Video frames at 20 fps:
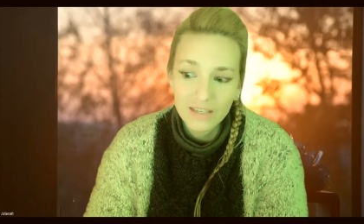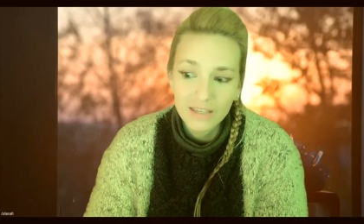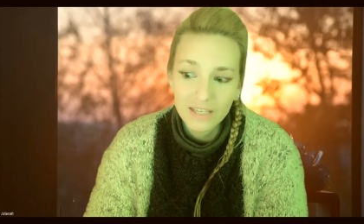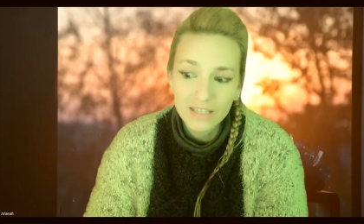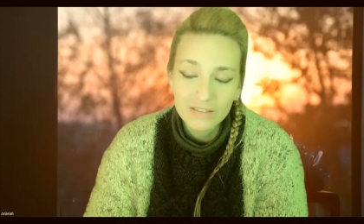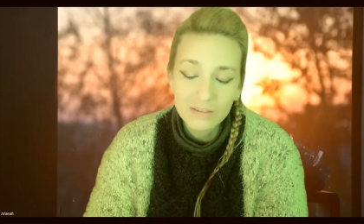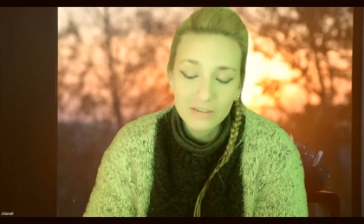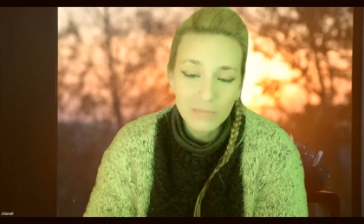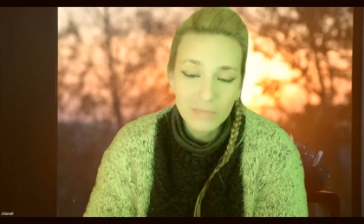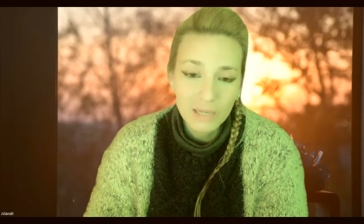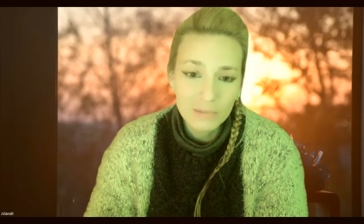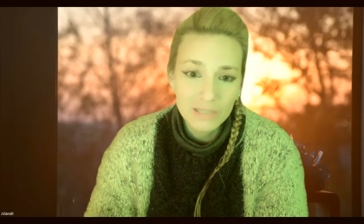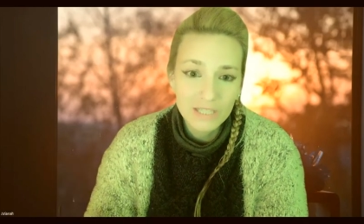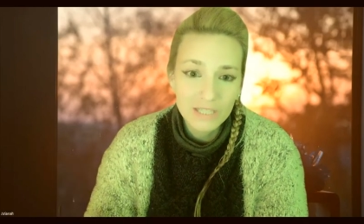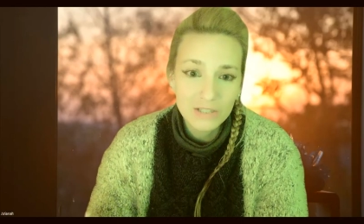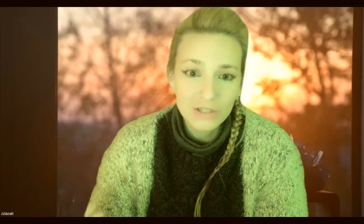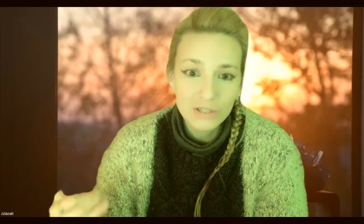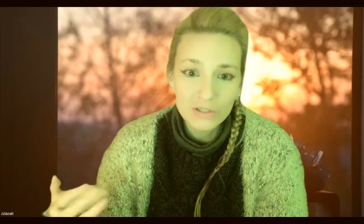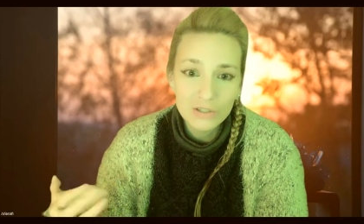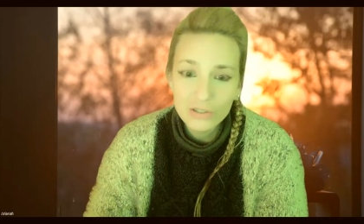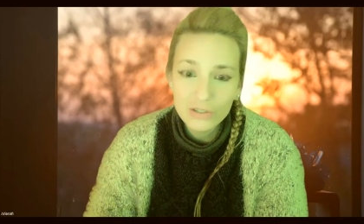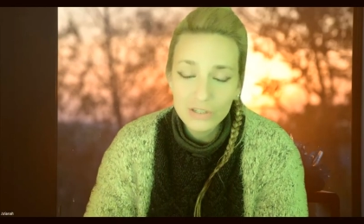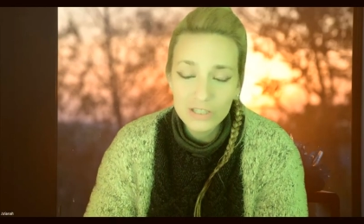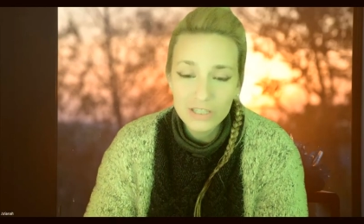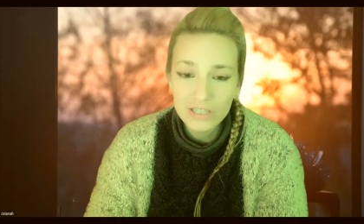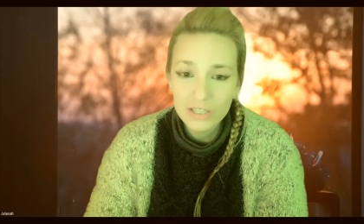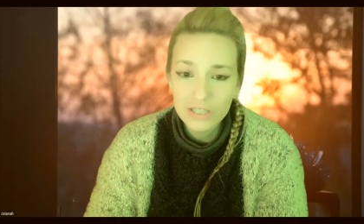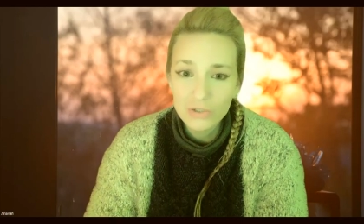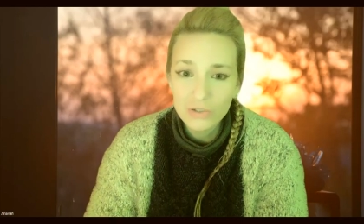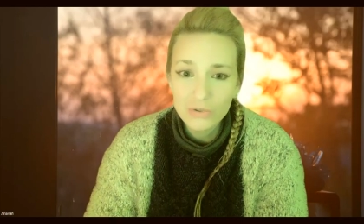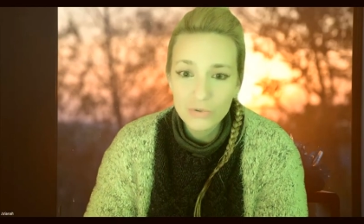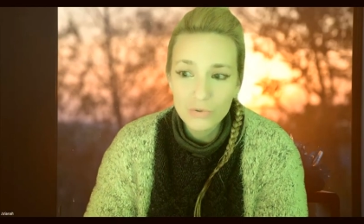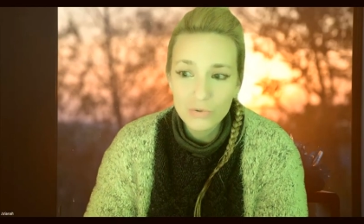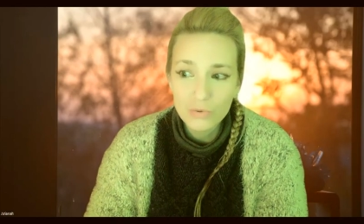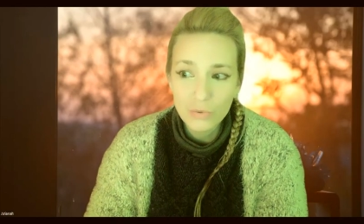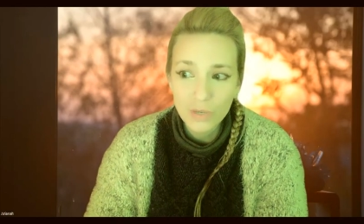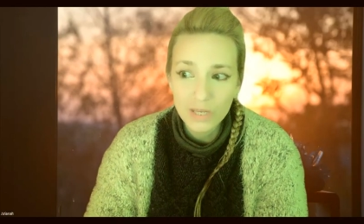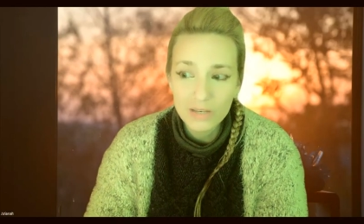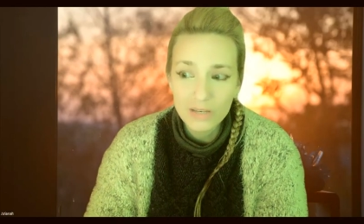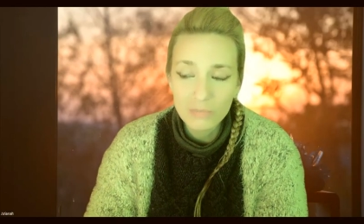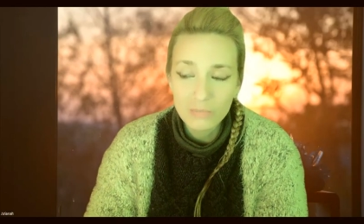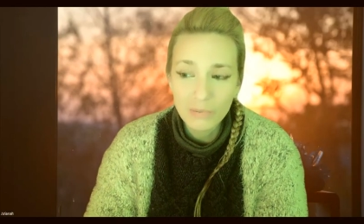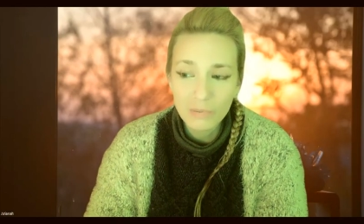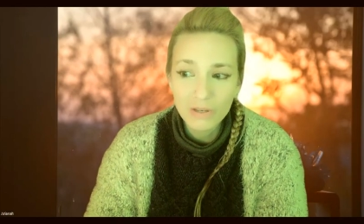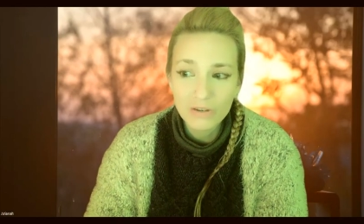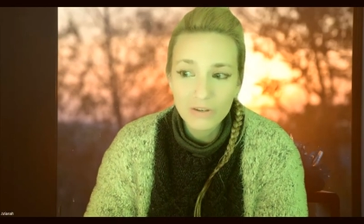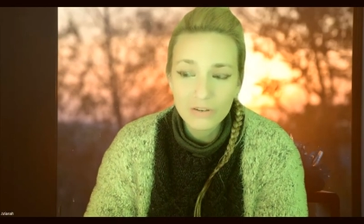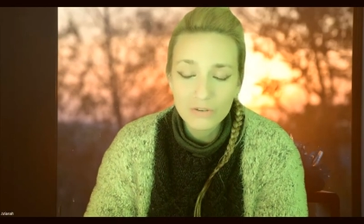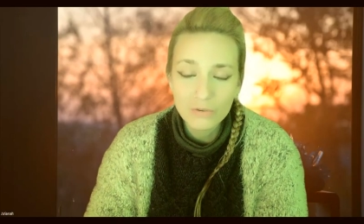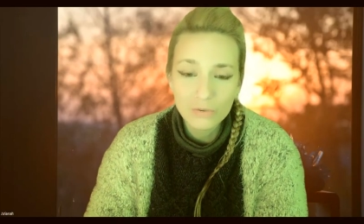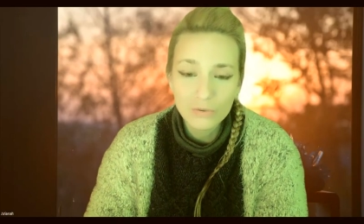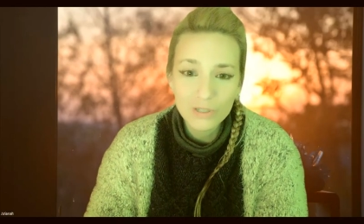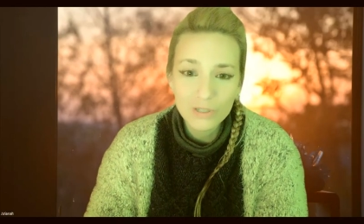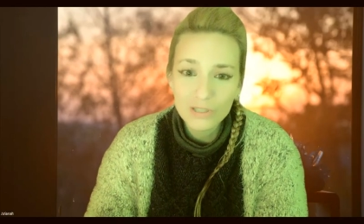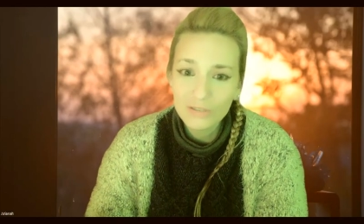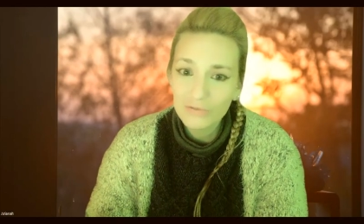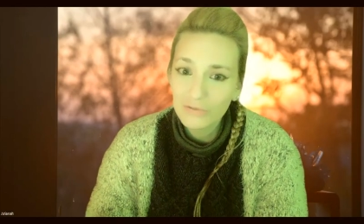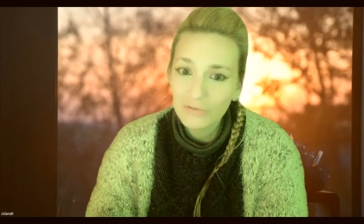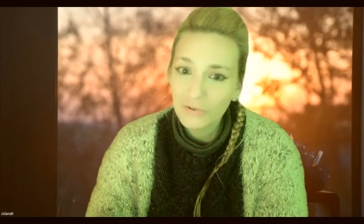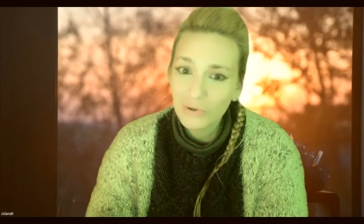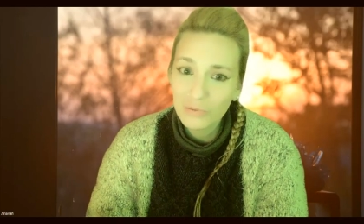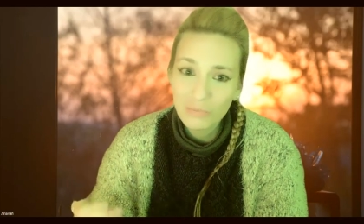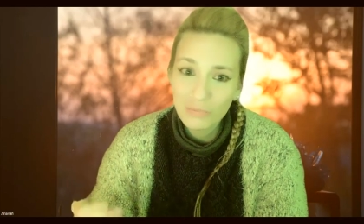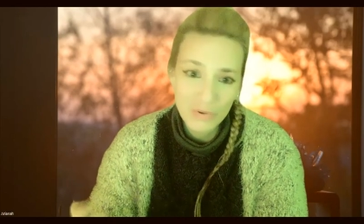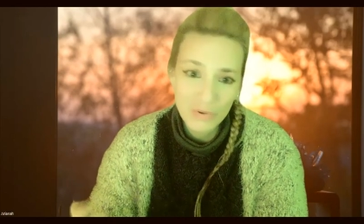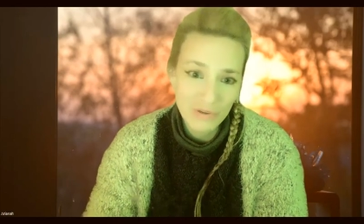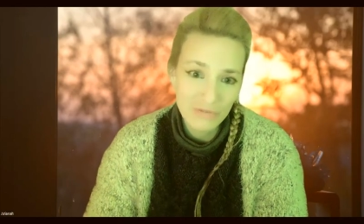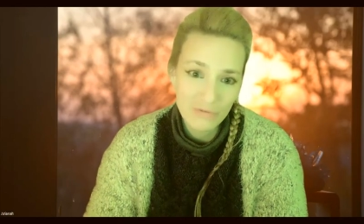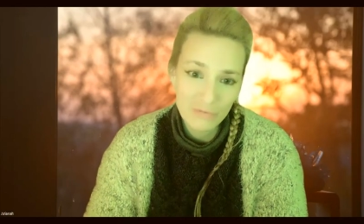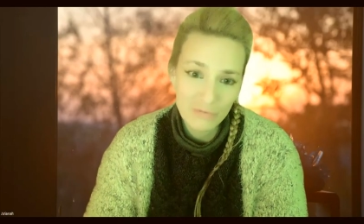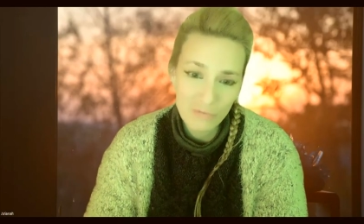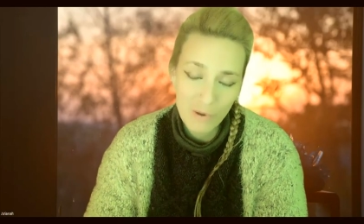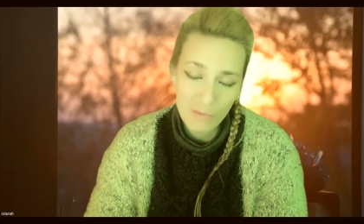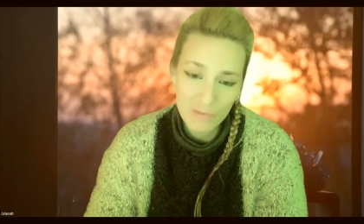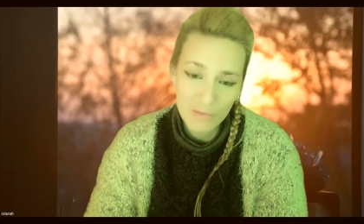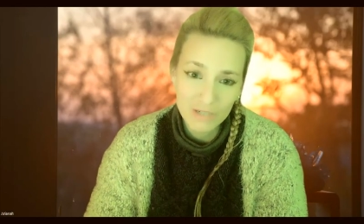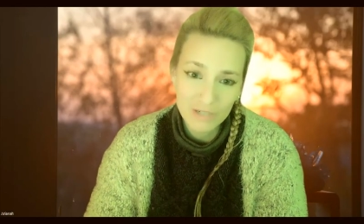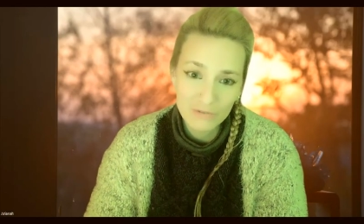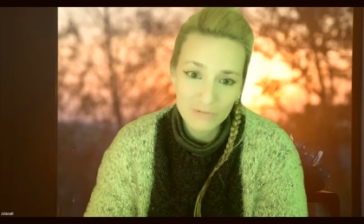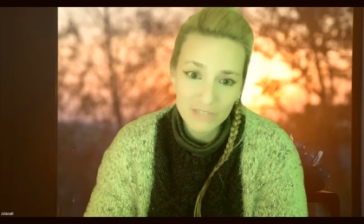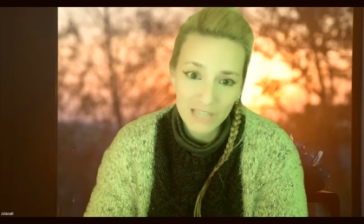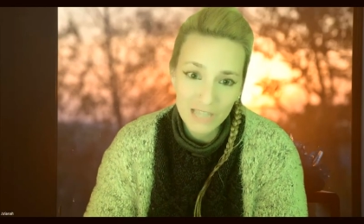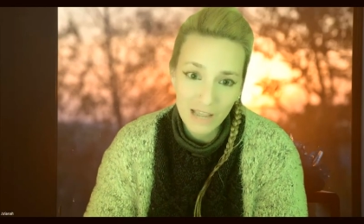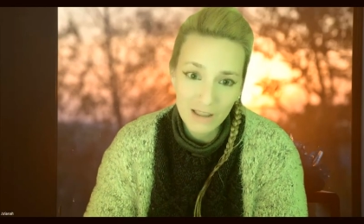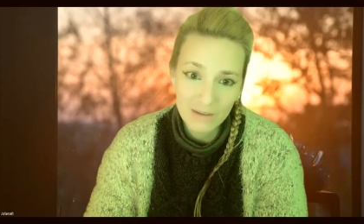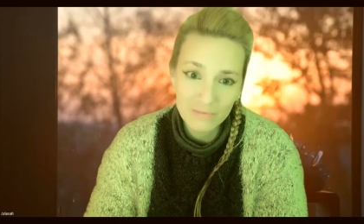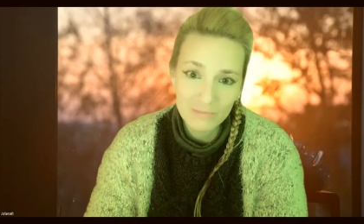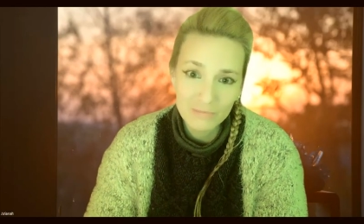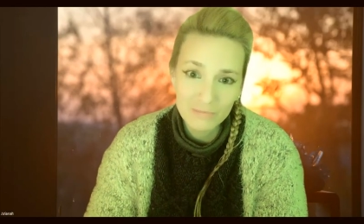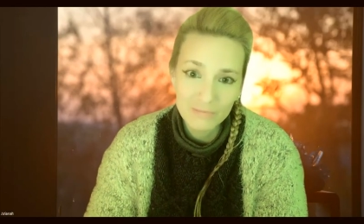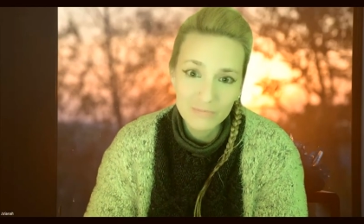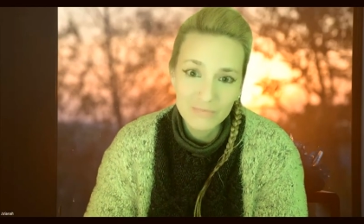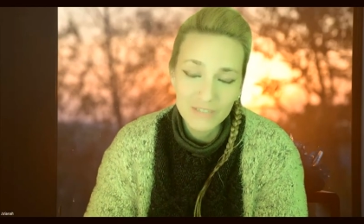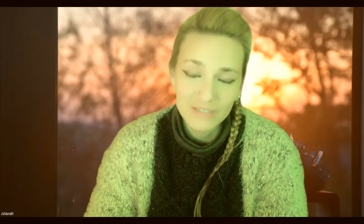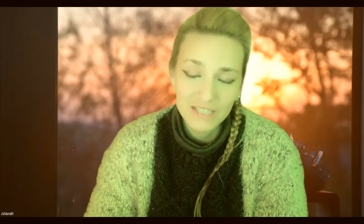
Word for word: and sometimes it does succeed to do it, but only for a brief moment of time.